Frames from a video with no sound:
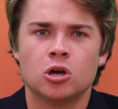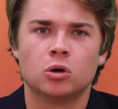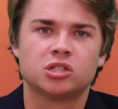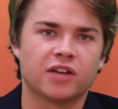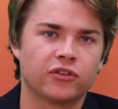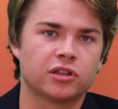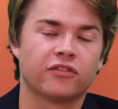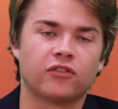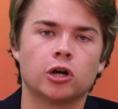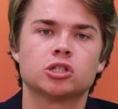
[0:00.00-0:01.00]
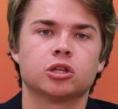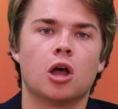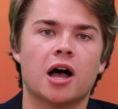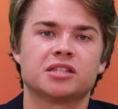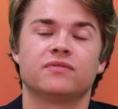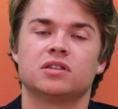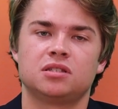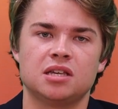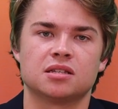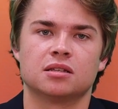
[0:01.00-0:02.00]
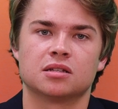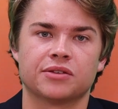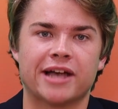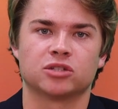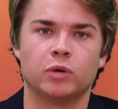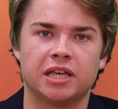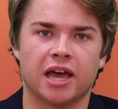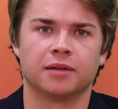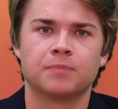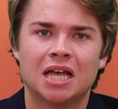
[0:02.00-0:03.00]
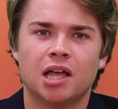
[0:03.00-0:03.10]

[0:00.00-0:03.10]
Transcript: who suffered their first loss of the season this last weekend.